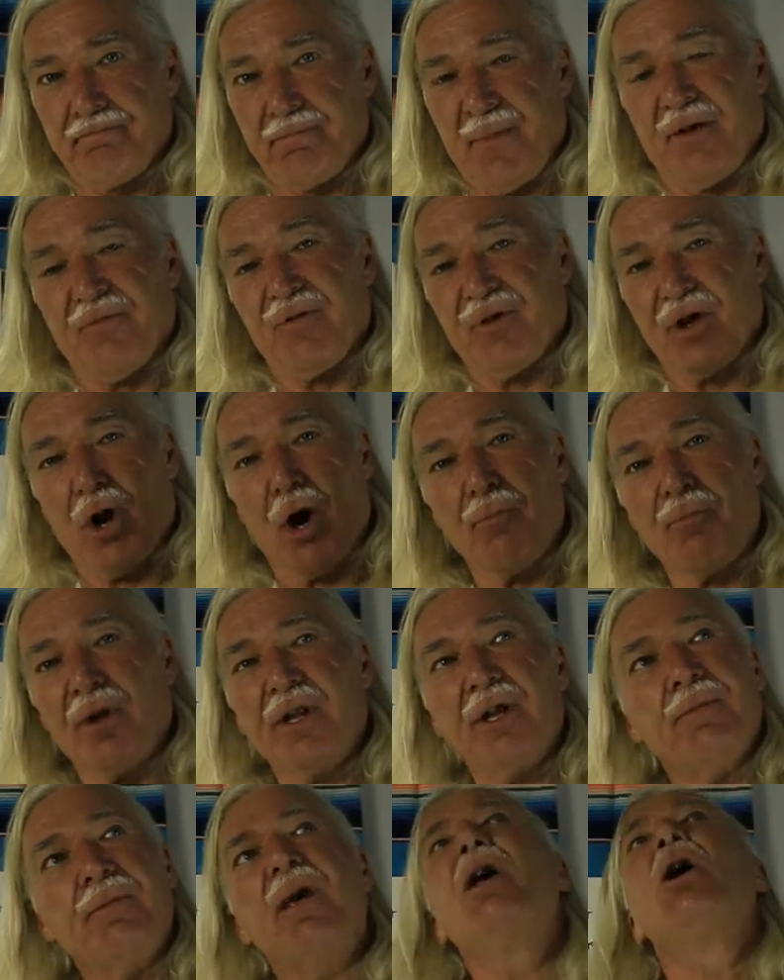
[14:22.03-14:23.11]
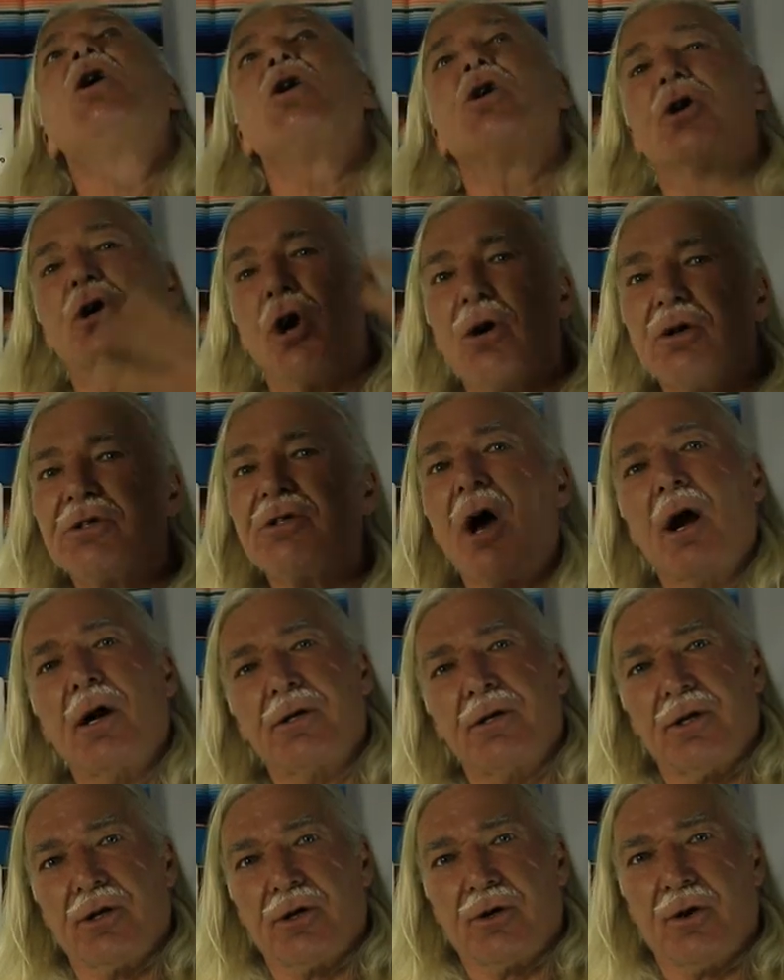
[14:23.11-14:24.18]
If you don't believe me, go talk
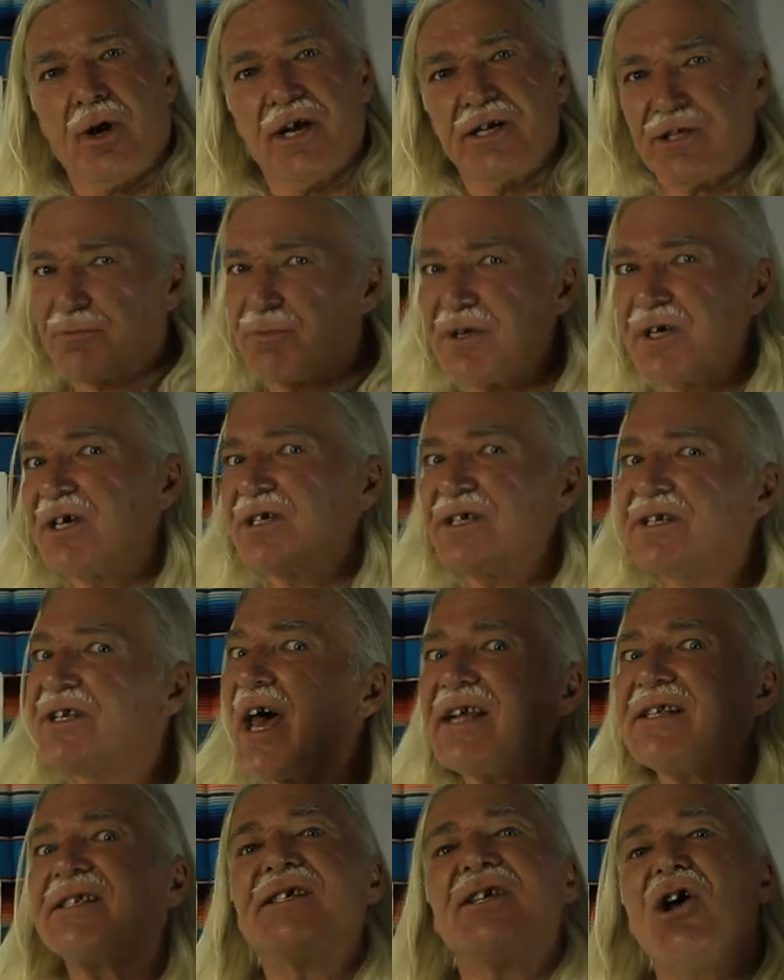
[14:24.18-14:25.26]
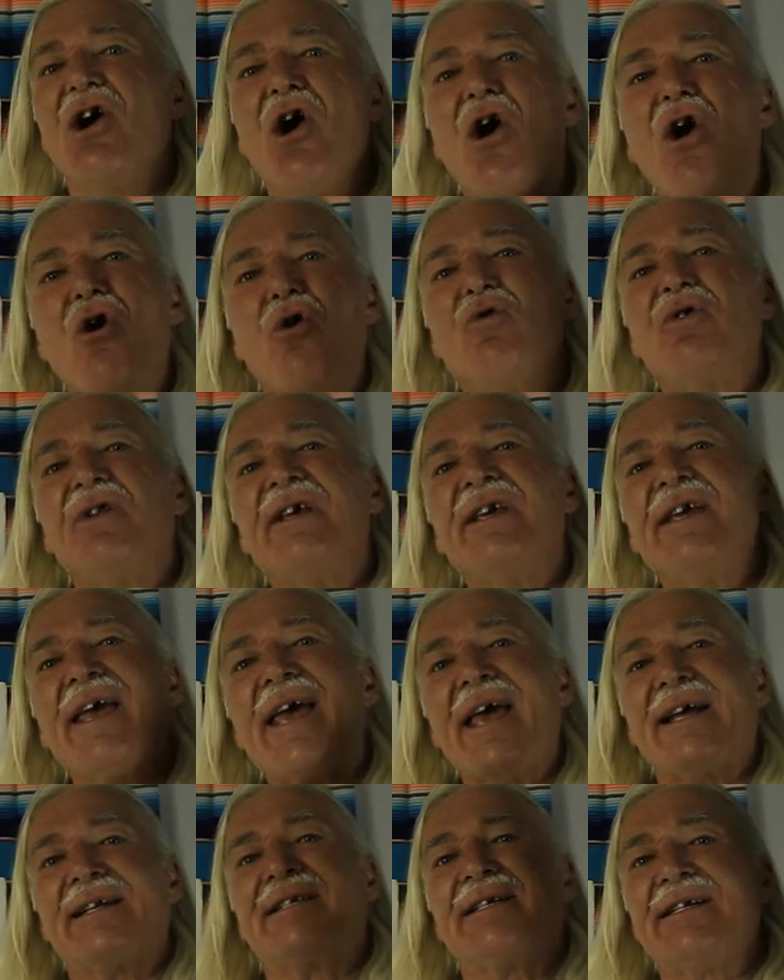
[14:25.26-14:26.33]
to the Christ, because that's the
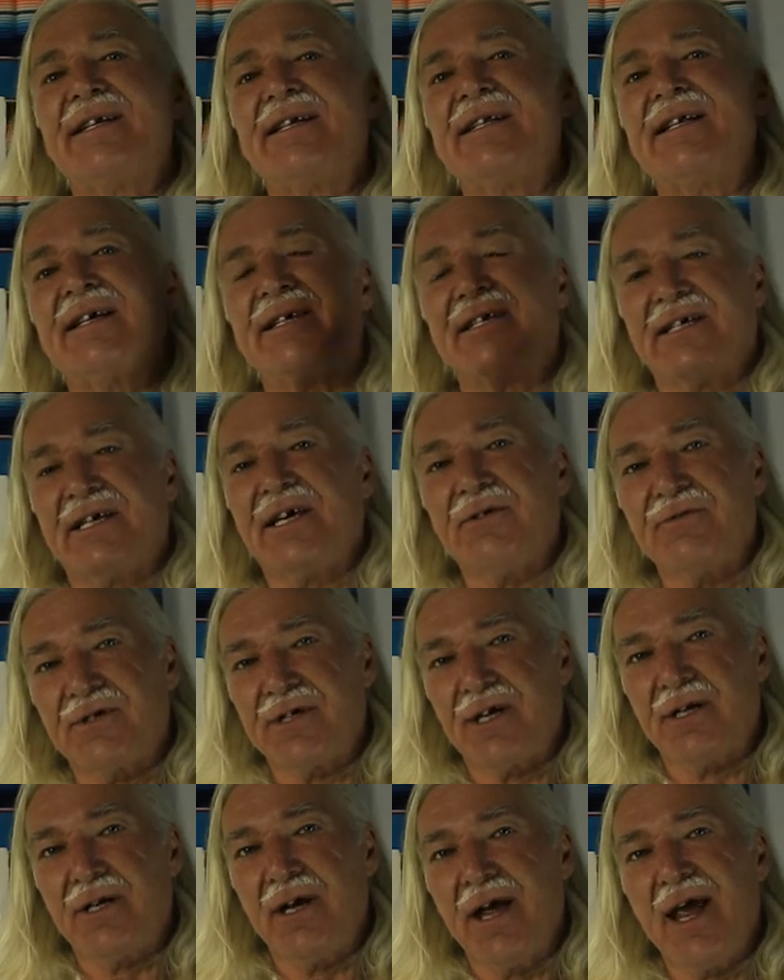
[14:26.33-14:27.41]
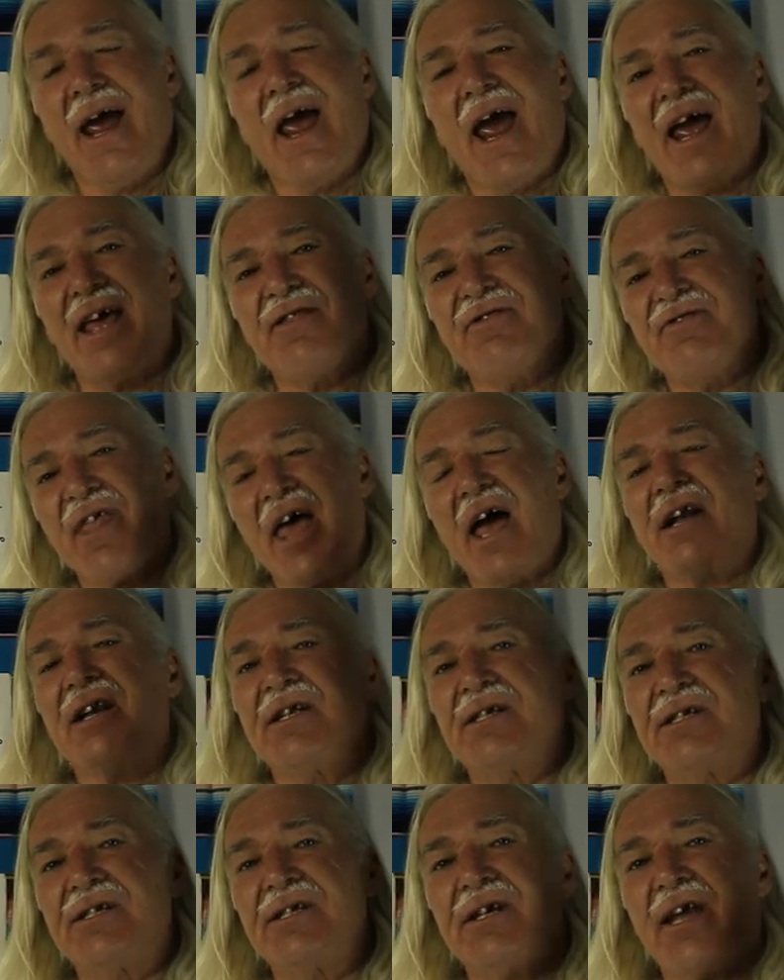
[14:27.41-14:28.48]
only entity that gives it, and that
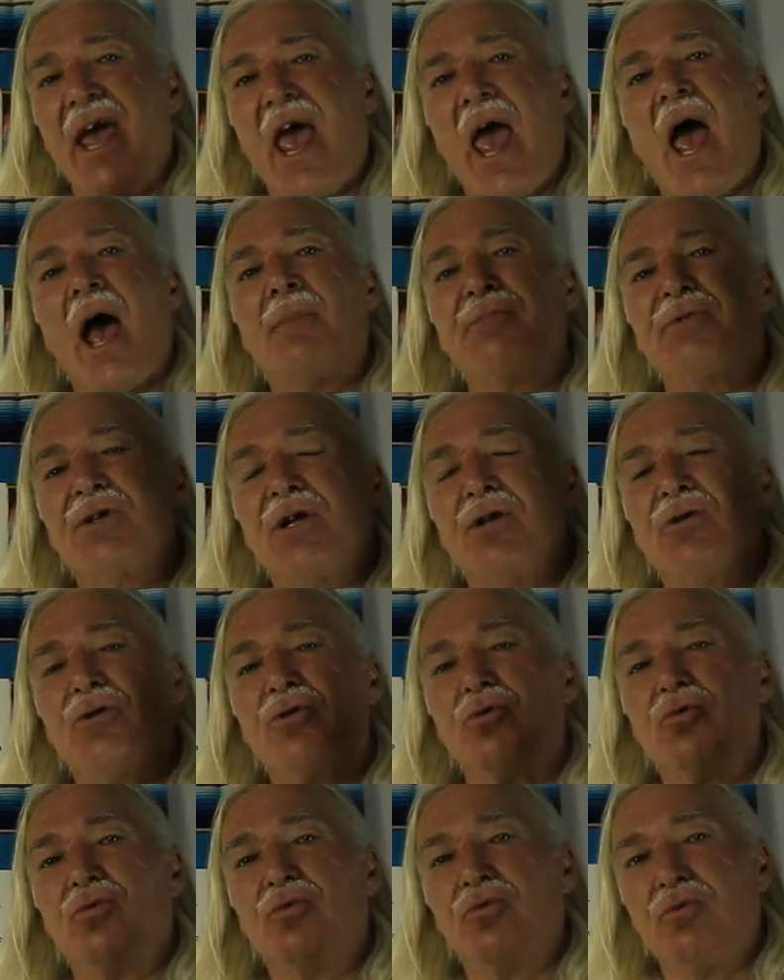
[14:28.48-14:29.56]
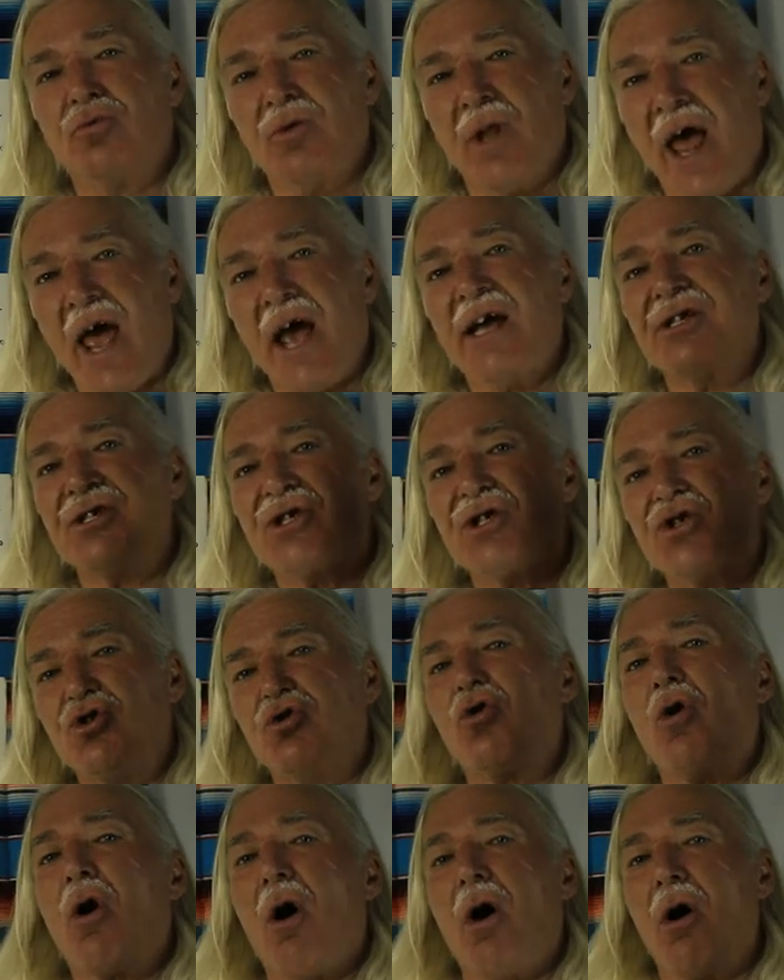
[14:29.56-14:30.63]
is the absolute last
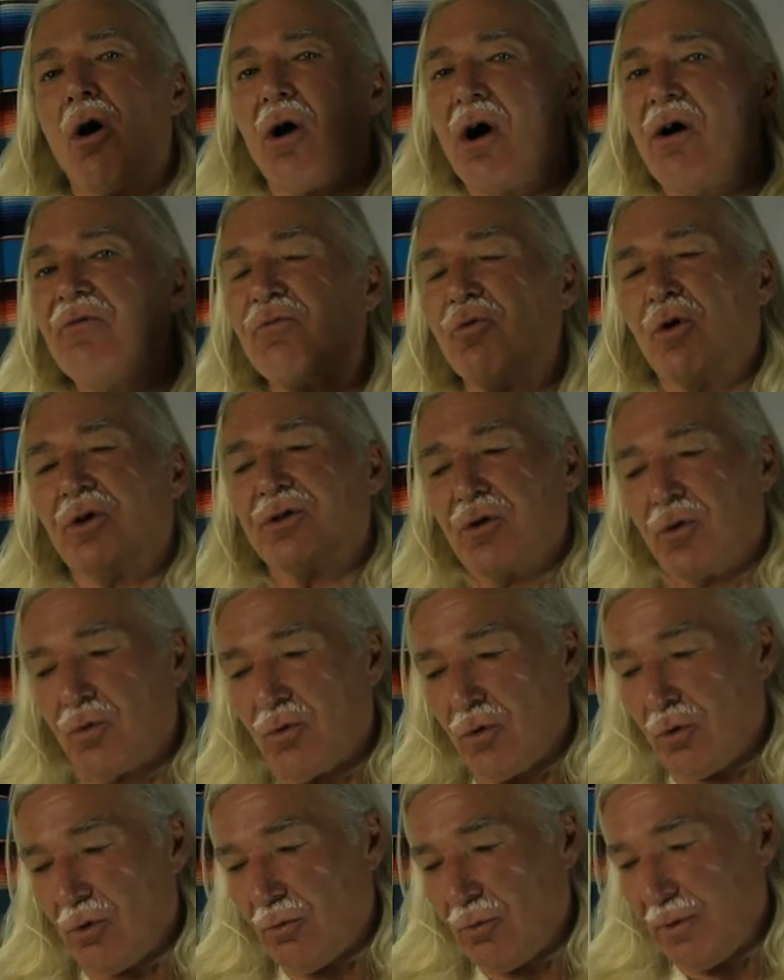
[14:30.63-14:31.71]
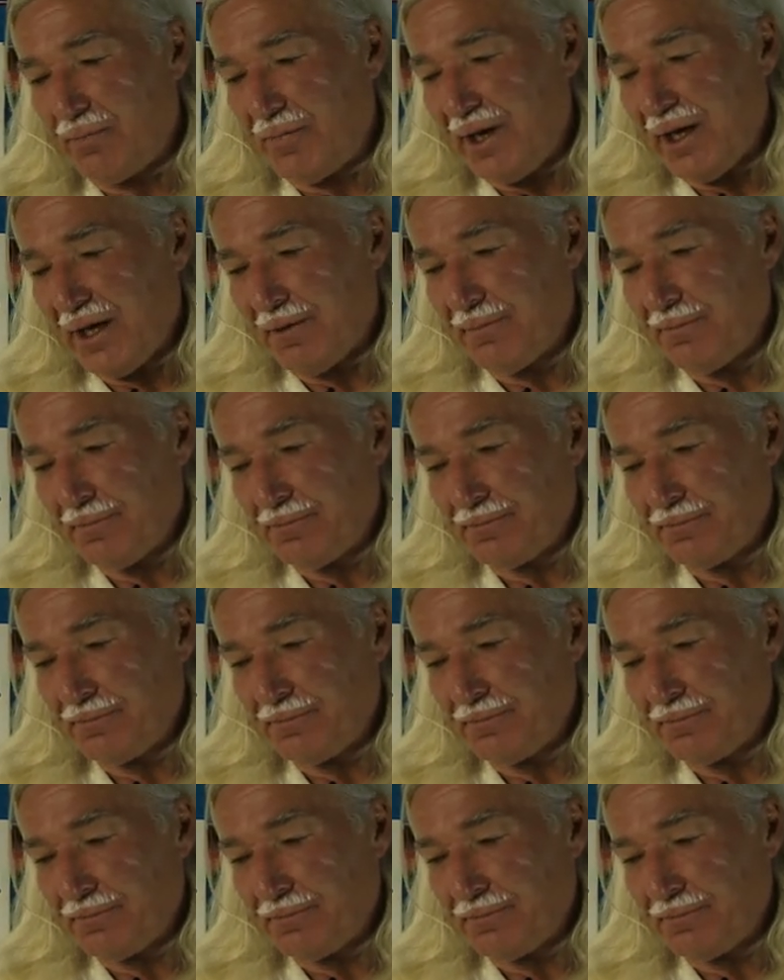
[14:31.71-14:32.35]
straw of what the rule would be.